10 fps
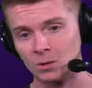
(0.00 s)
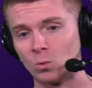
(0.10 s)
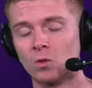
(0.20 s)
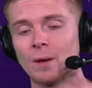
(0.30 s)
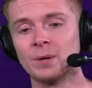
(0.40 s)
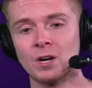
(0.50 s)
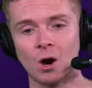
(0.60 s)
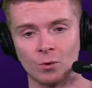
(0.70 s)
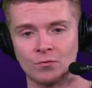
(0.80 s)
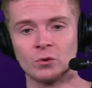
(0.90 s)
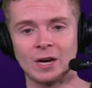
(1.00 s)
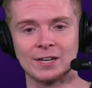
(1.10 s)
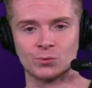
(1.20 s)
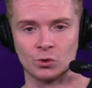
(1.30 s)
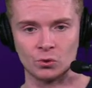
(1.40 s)
Well, let me know if you
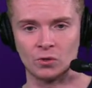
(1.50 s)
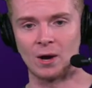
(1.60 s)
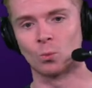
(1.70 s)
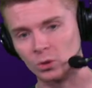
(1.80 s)
guys would do that.